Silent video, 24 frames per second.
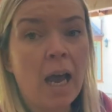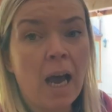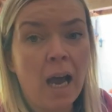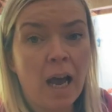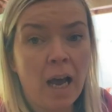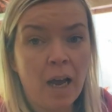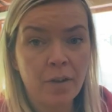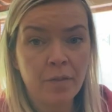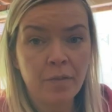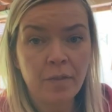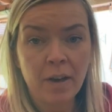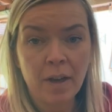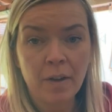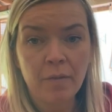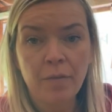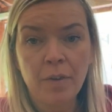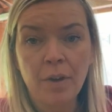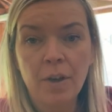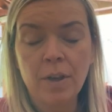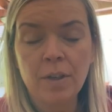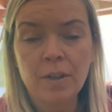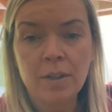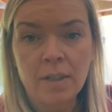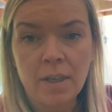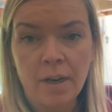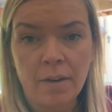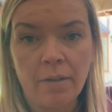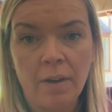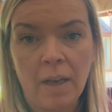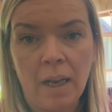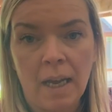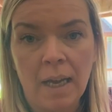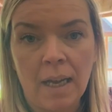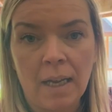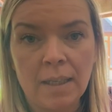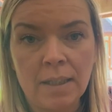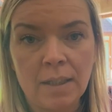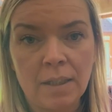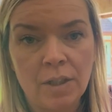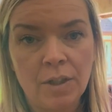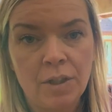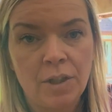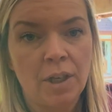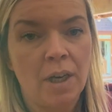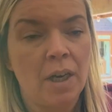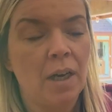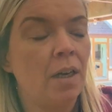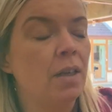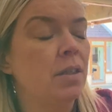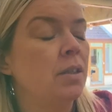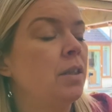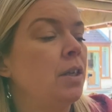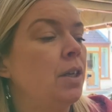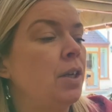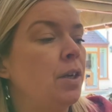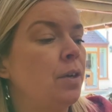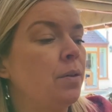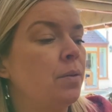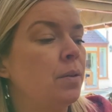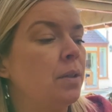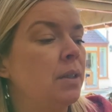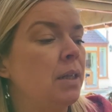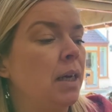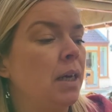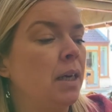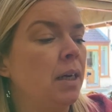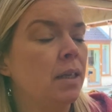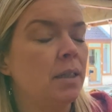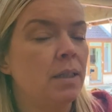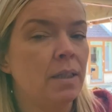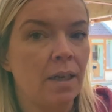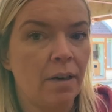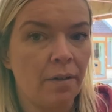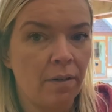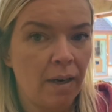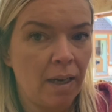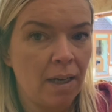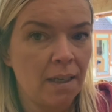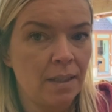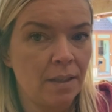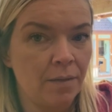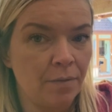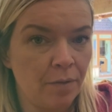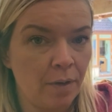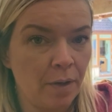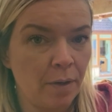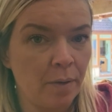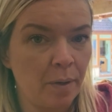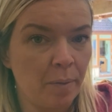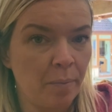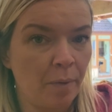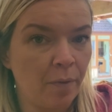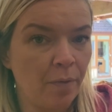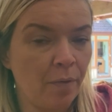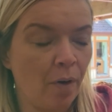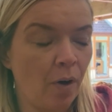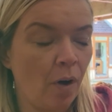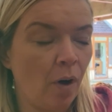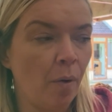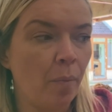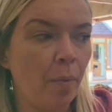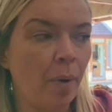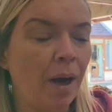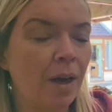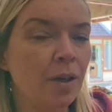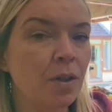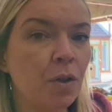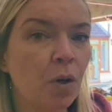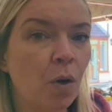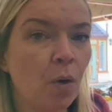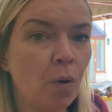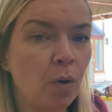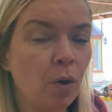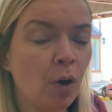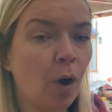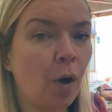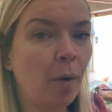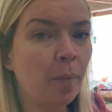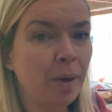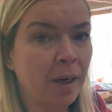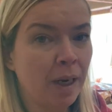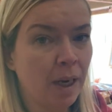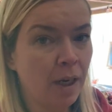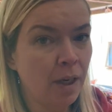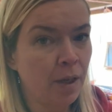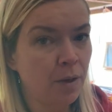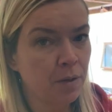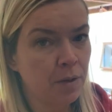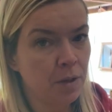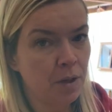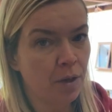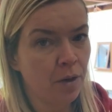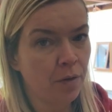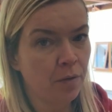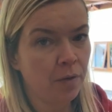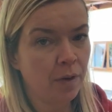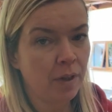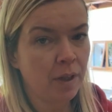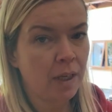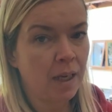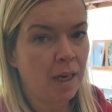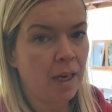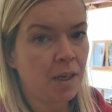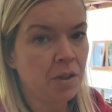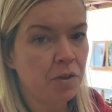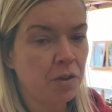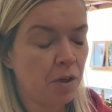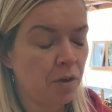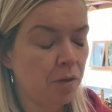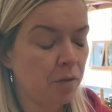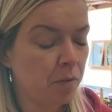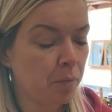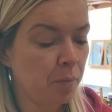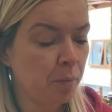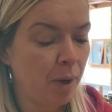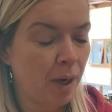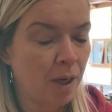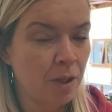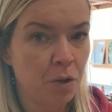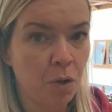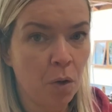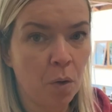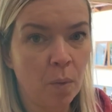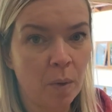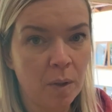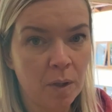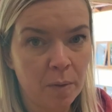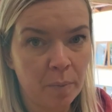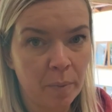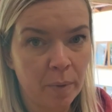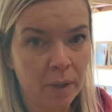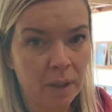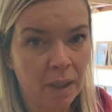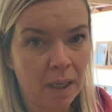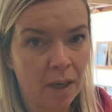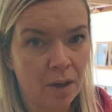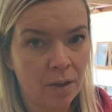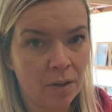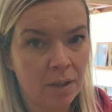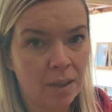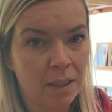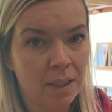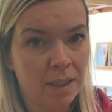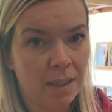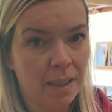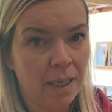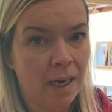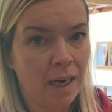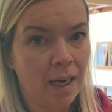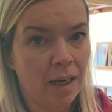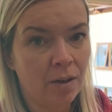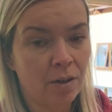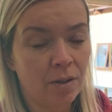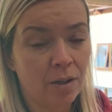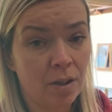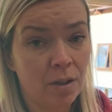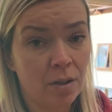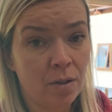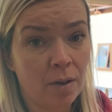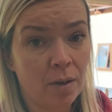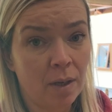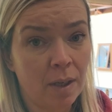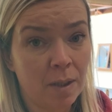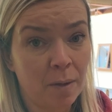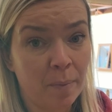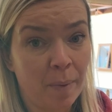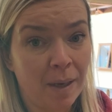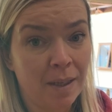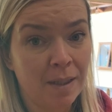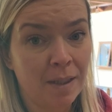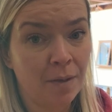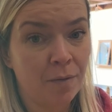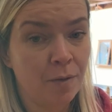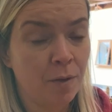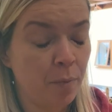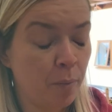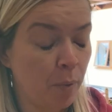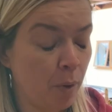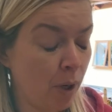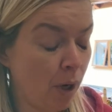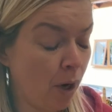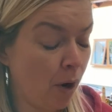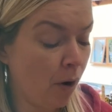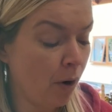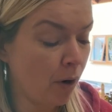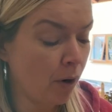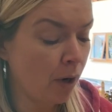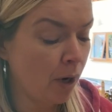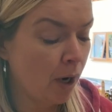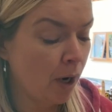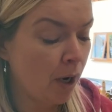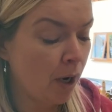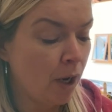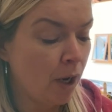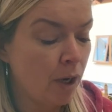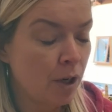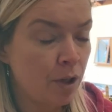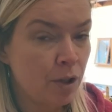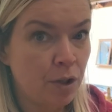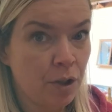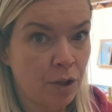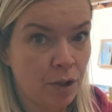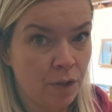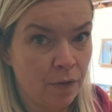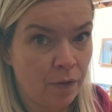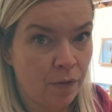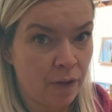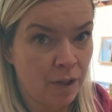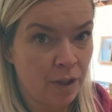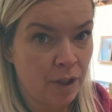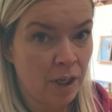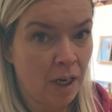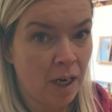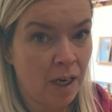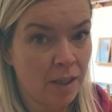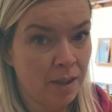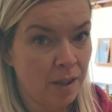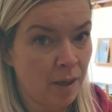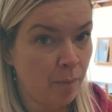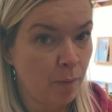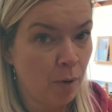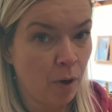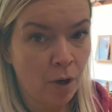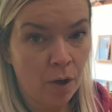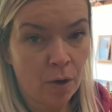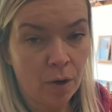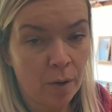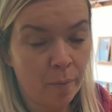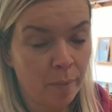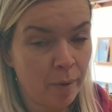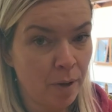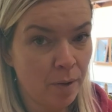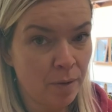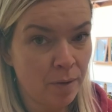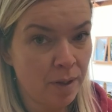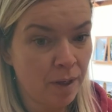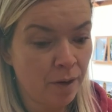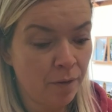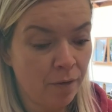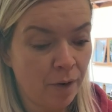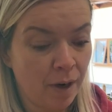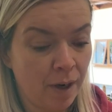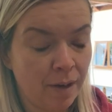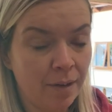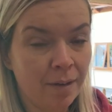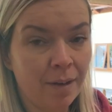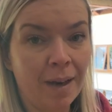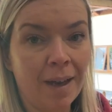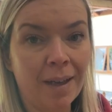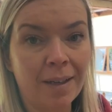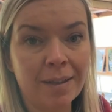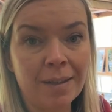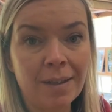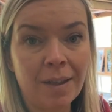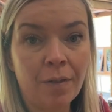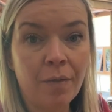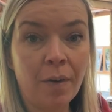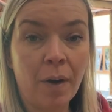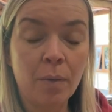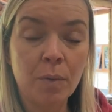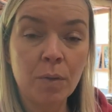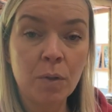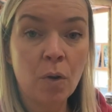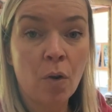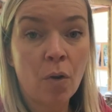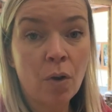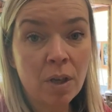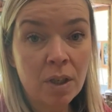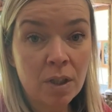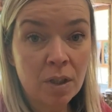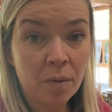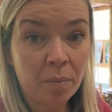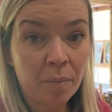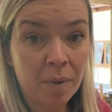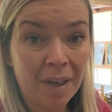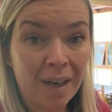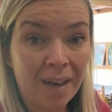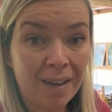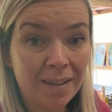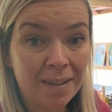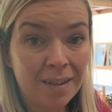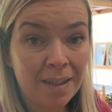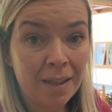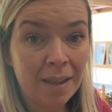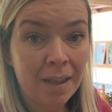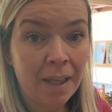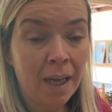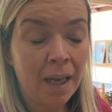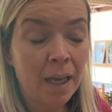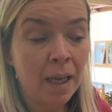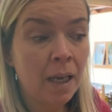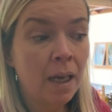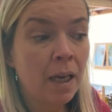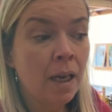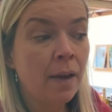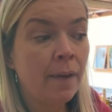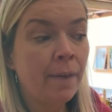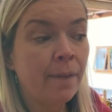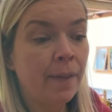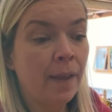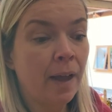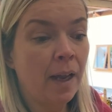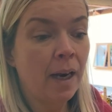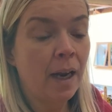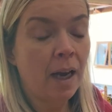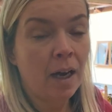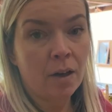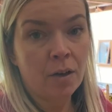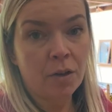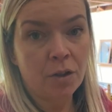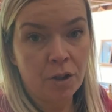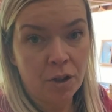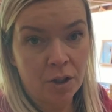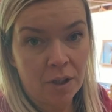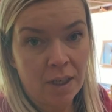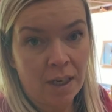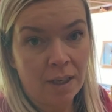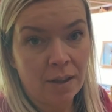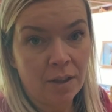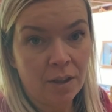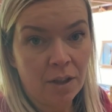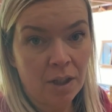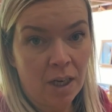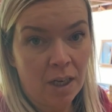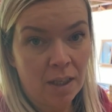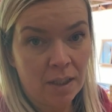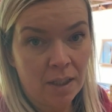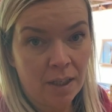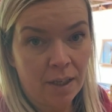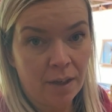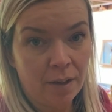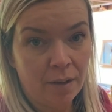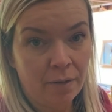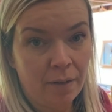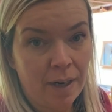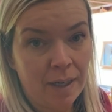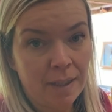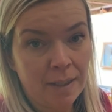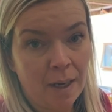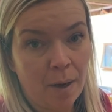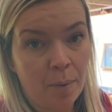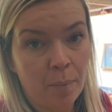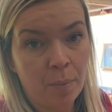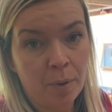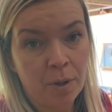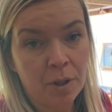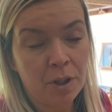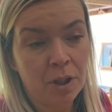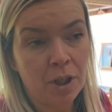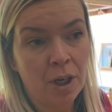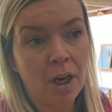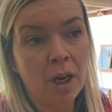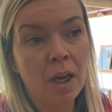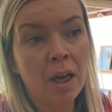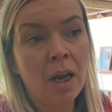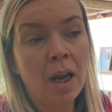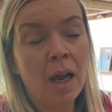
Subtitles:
I've never sterilized jars using sterilizing fluid before, but I don't normally, I use the oven, the electric oven, but I don't want to put that on today because it's so expensive to put it on just for the jars. I'm not going to be using it for anything else. If I was cooking something else in there, then I could just add the jars in at the right temperature.